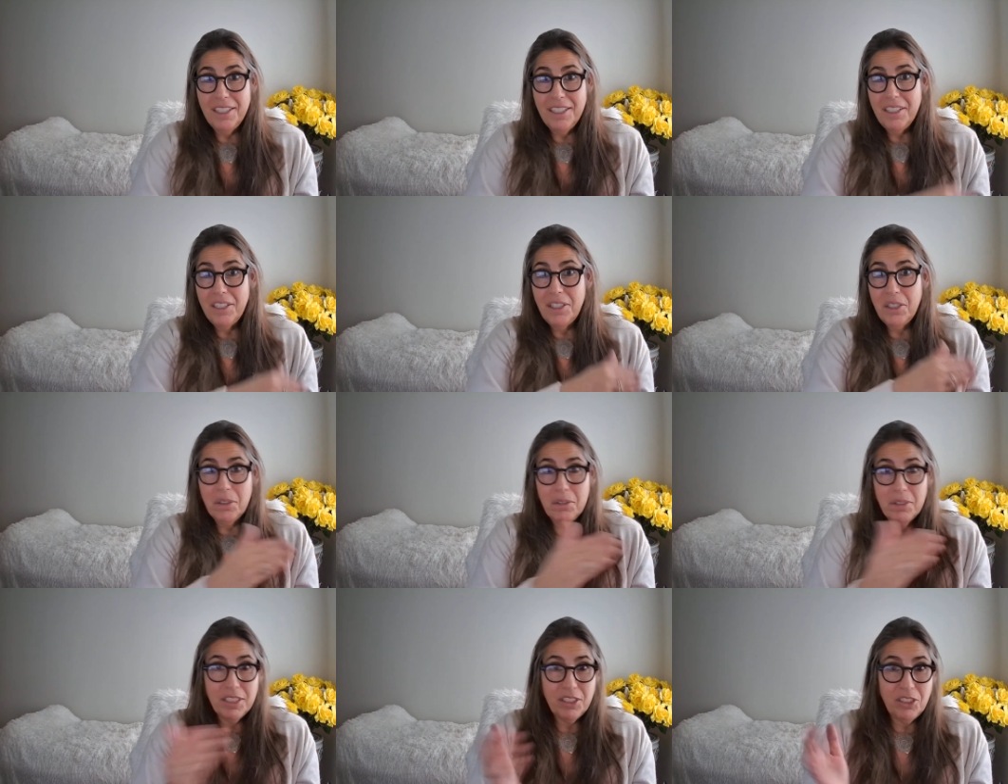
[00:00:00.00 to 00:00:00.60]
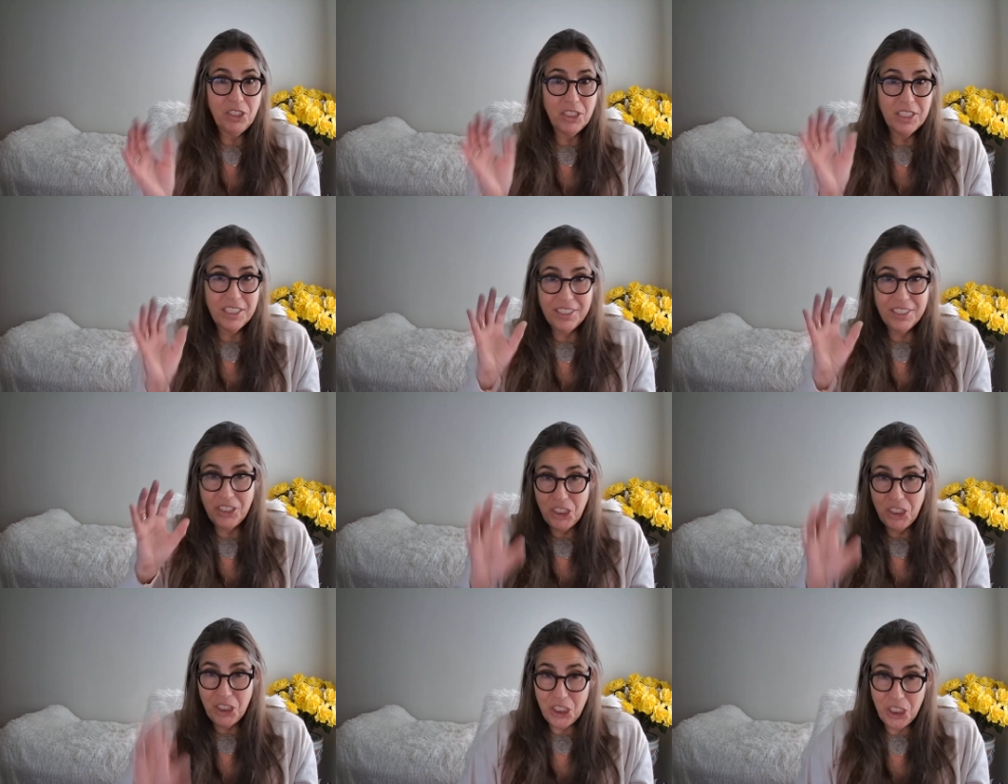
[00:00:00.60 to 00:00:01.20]
who will
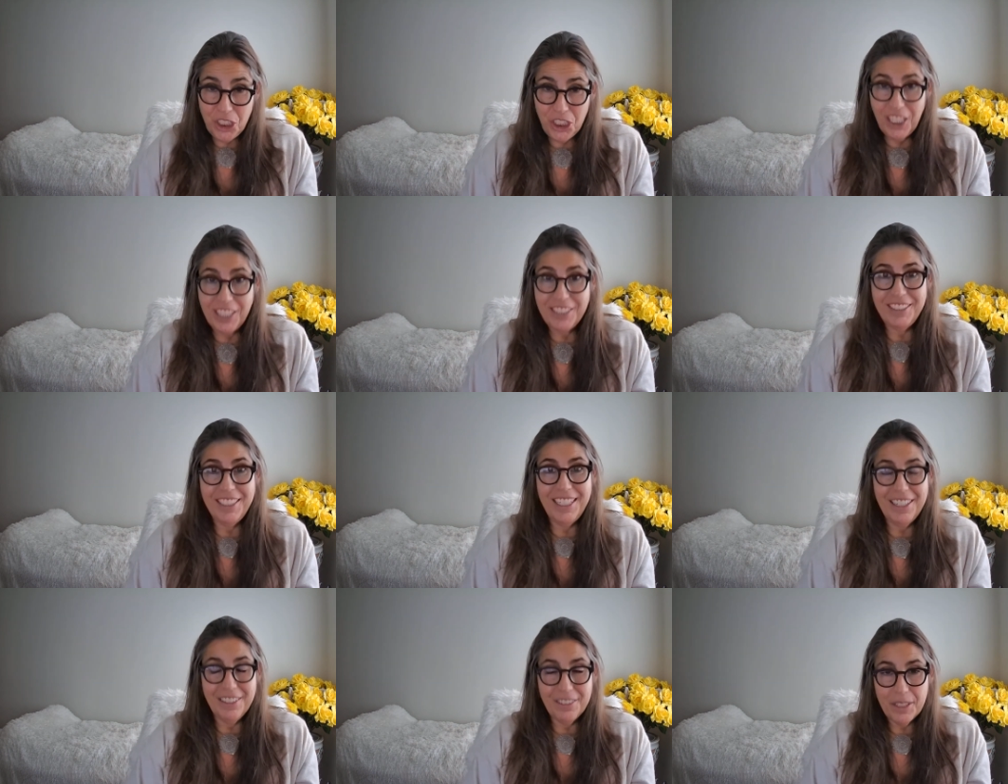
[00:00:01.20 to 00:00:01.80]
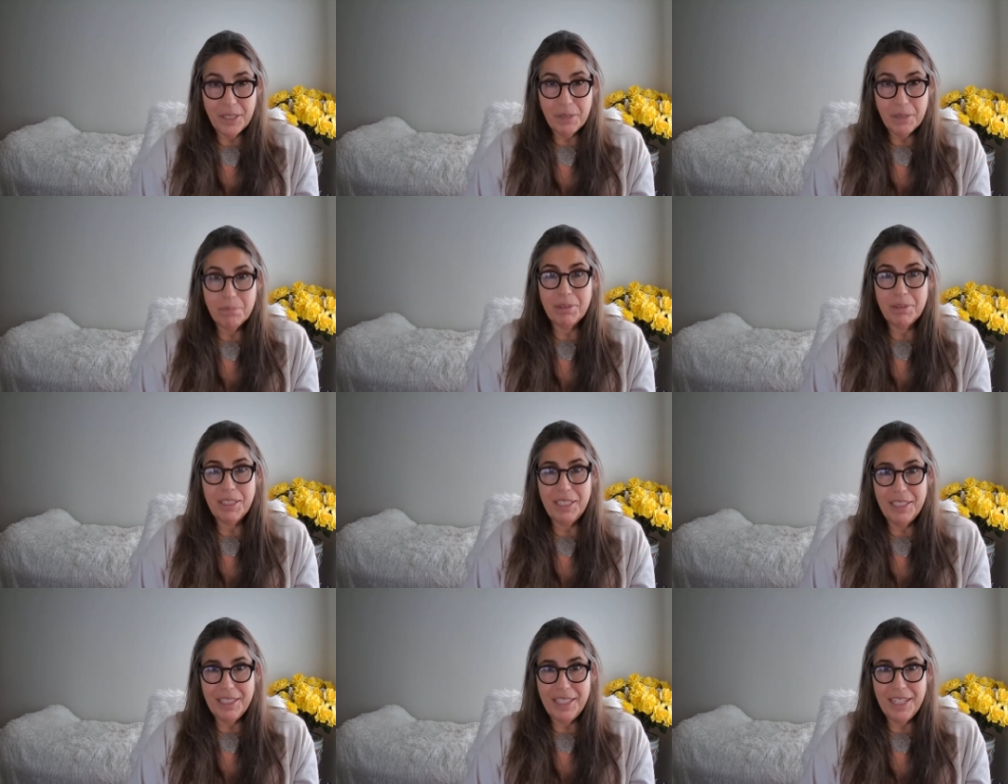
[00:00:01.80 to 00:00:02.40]
just shut down
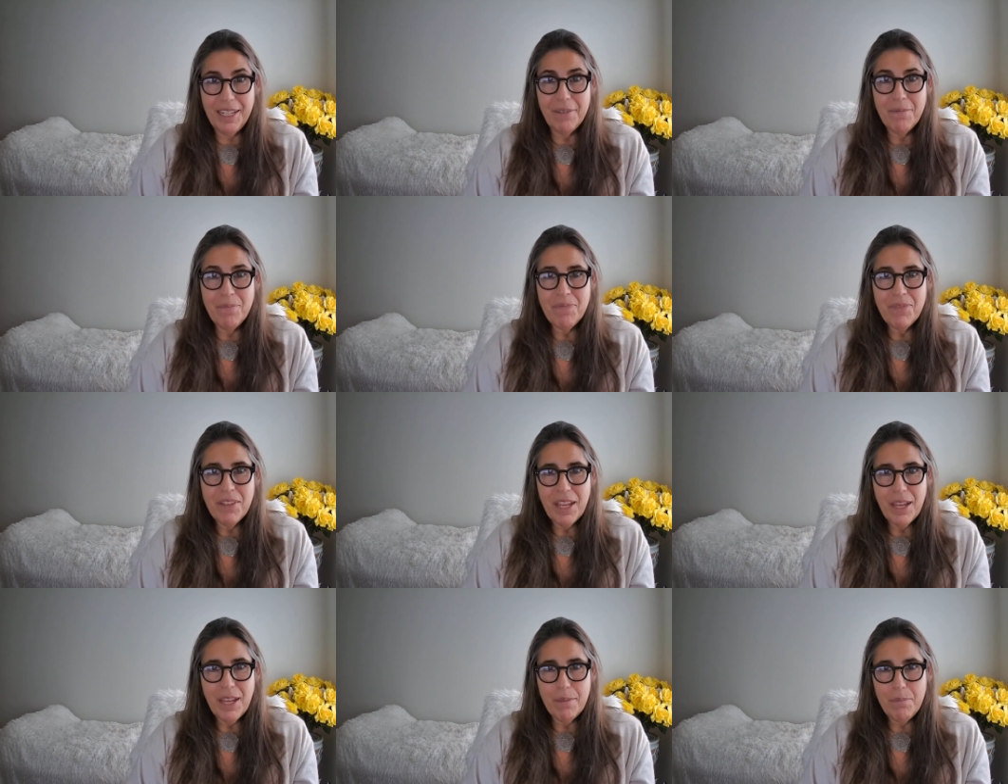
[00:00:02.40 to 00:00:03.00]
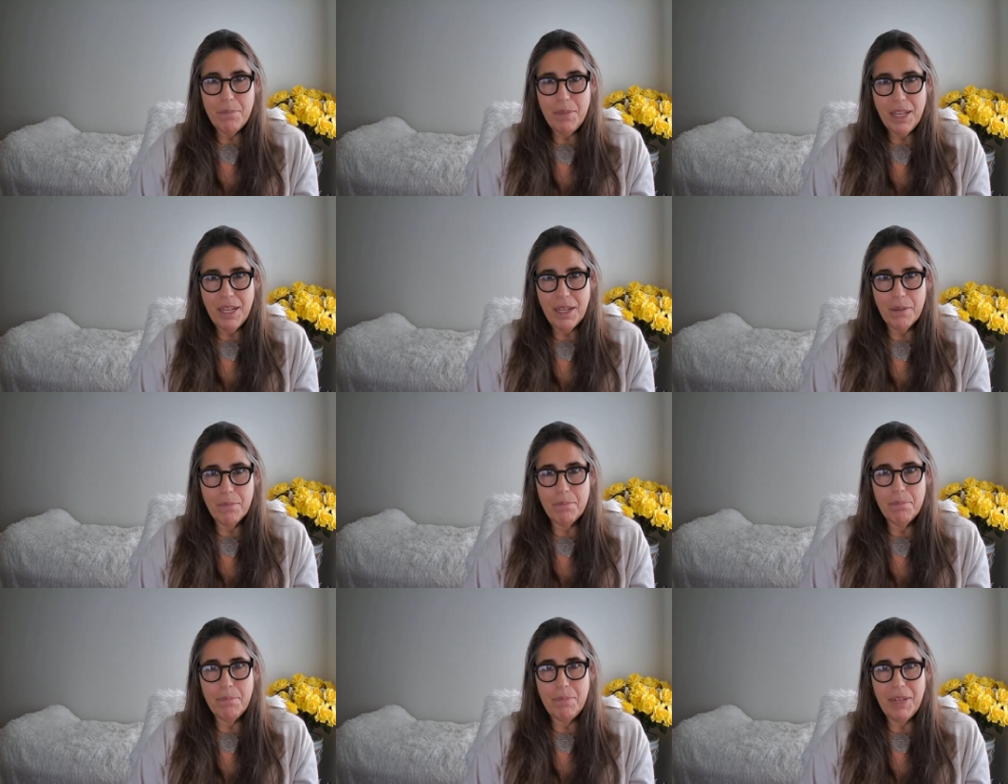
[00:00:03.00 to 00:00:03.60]
completely and
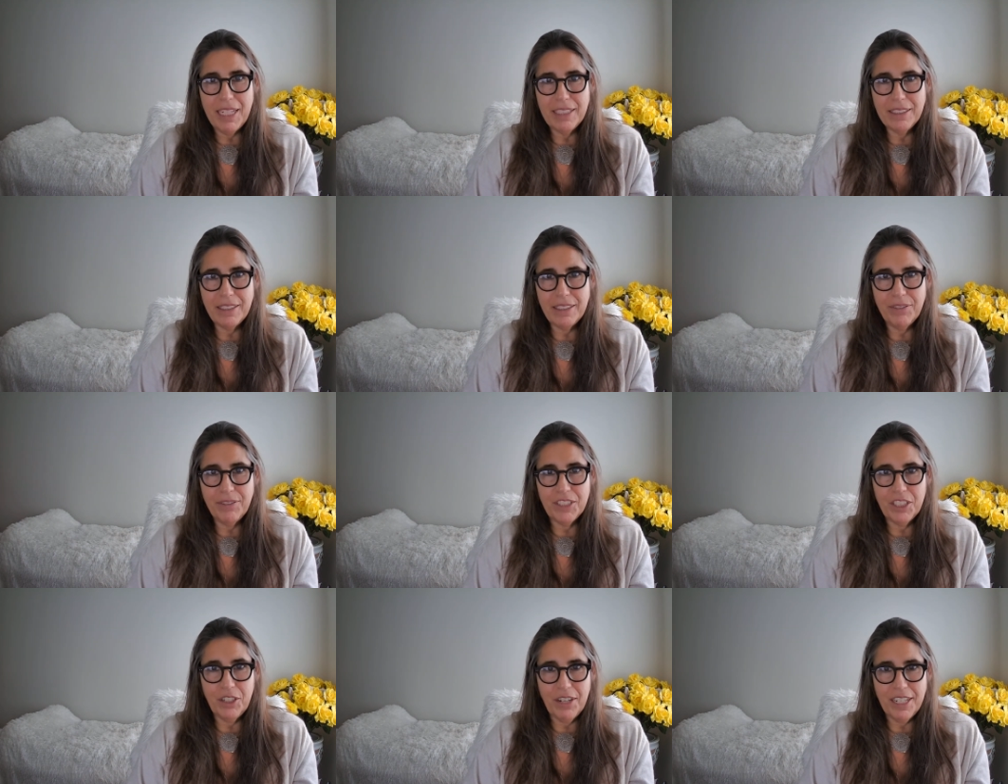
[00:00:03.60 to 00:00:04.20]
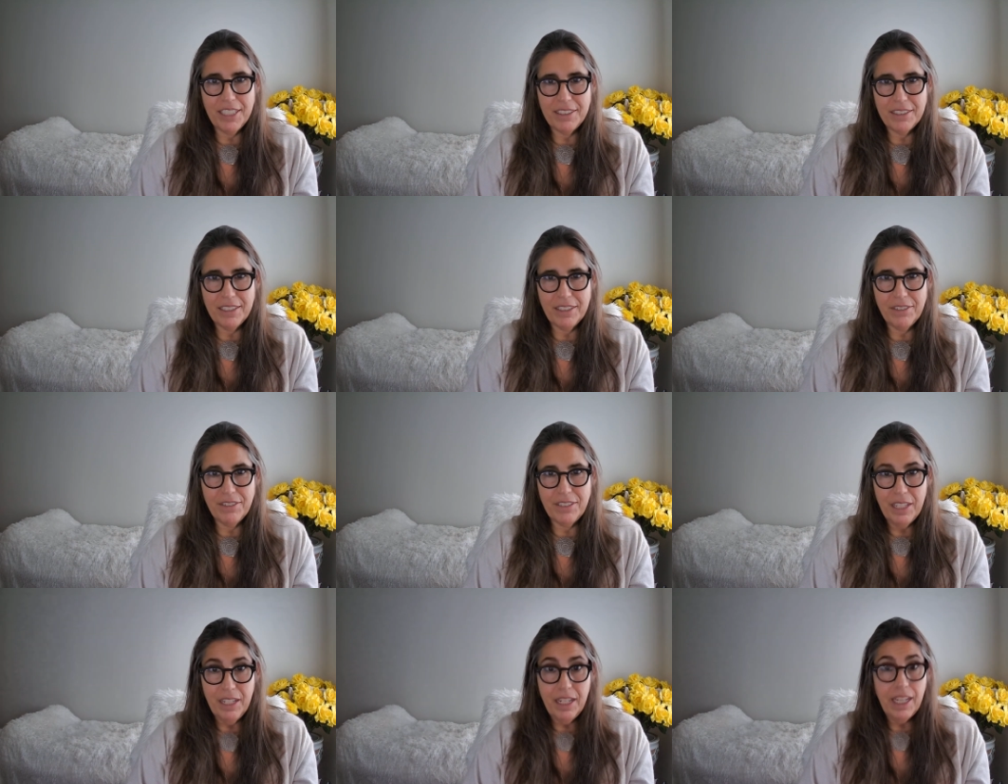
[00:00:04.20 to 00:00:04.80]
become passive aggressive
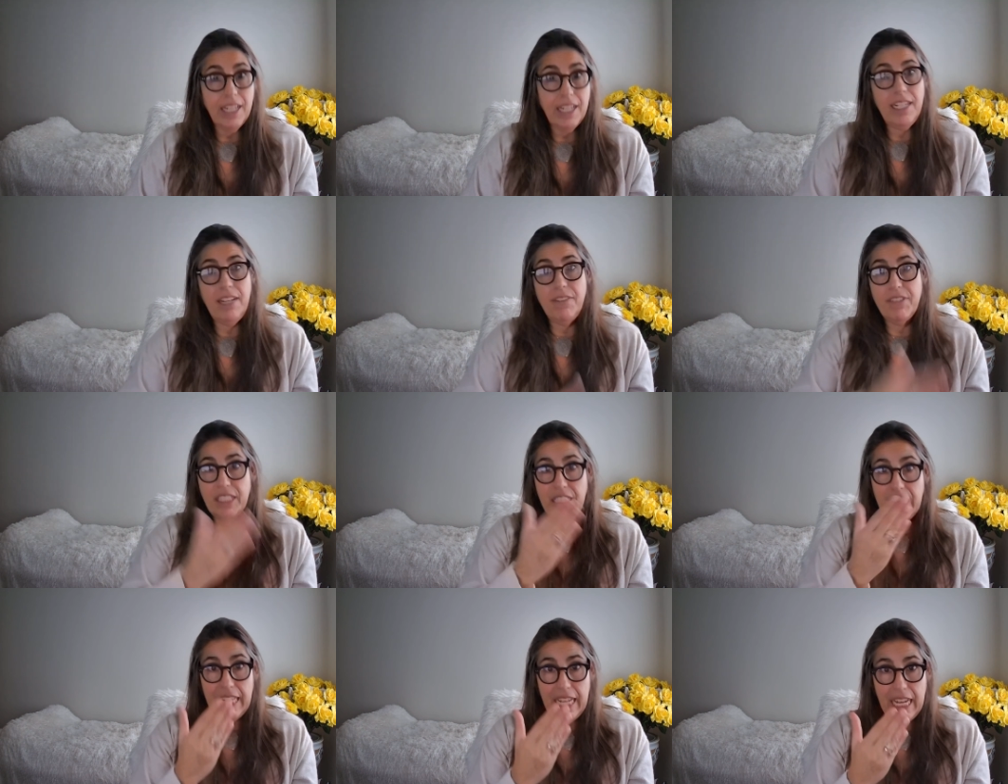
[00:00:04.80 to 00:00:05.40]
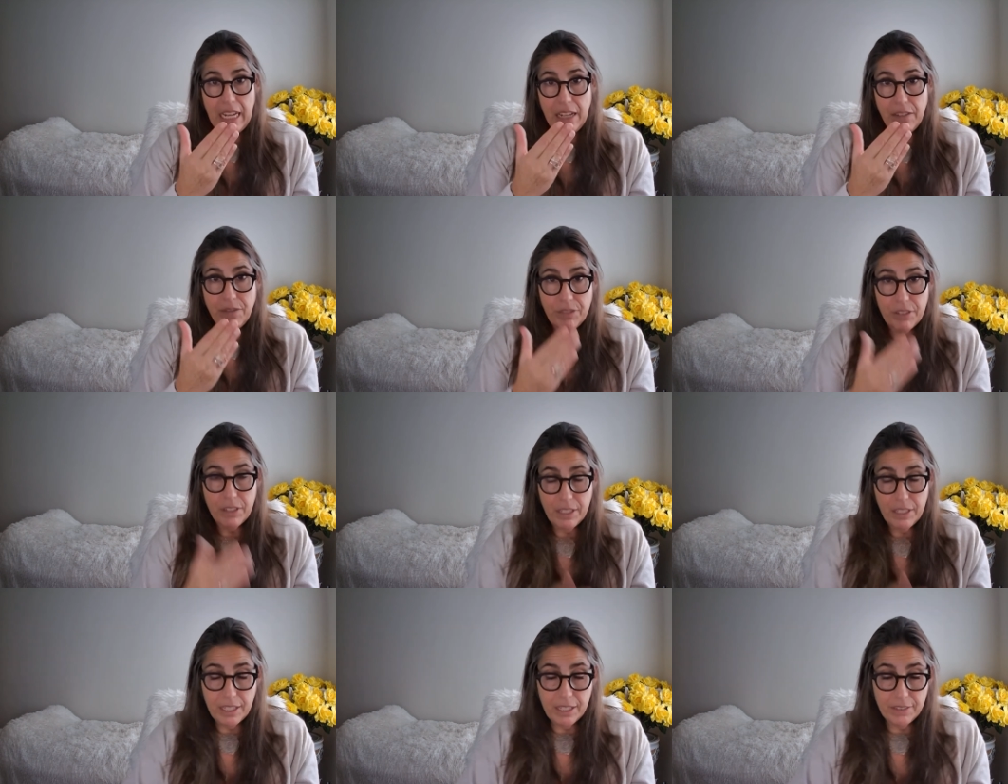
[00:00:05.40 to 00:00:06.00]
and even leave
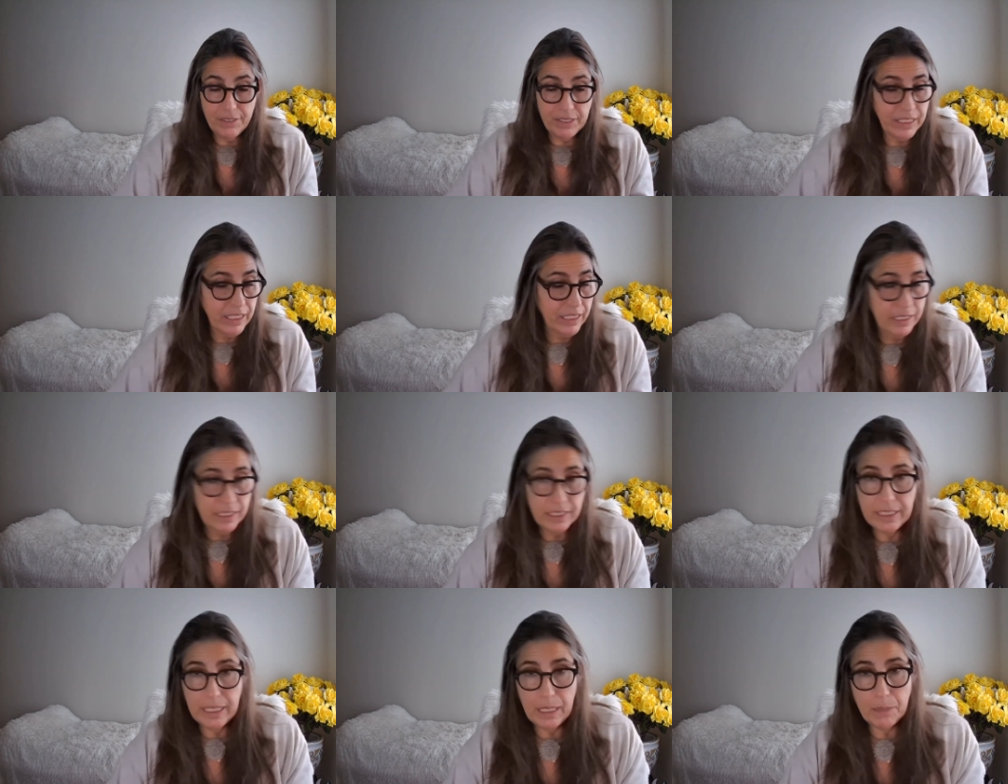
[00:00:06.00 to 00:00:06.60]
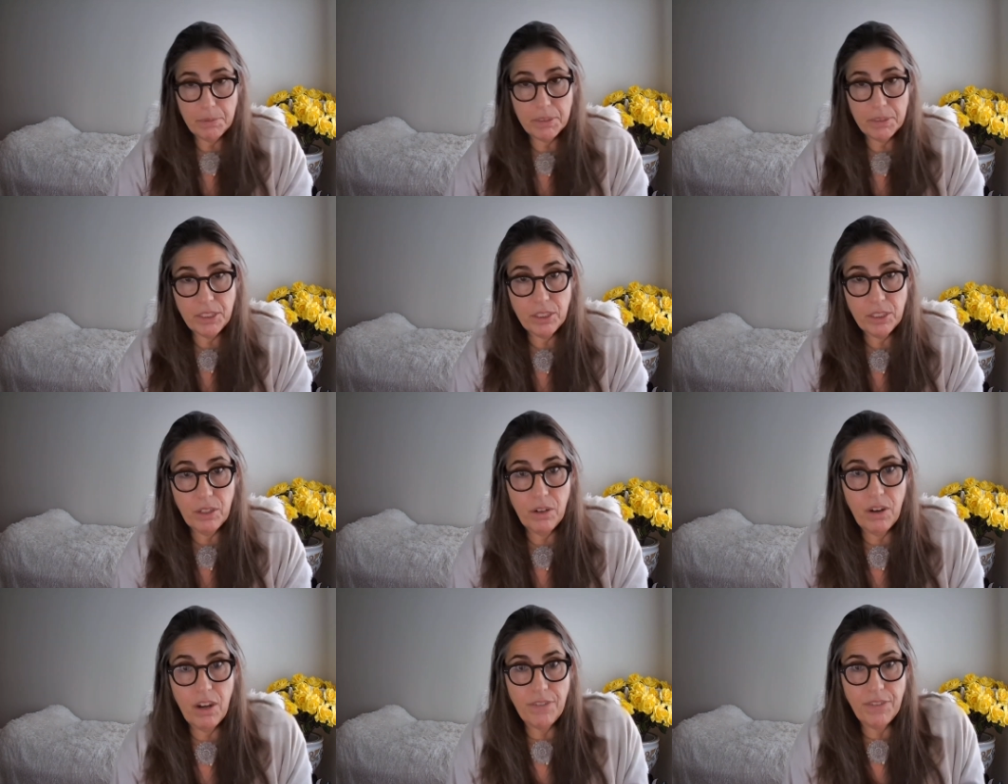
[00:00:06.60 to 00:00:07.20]
i've seen this happen
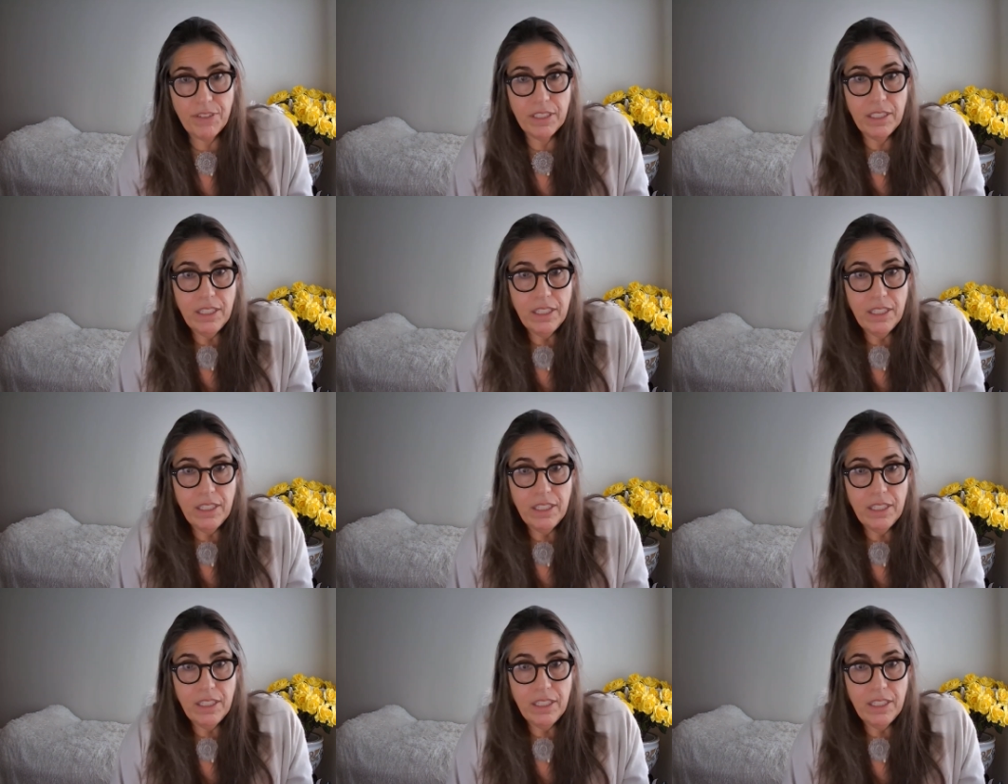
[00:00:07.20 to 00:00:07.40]
so often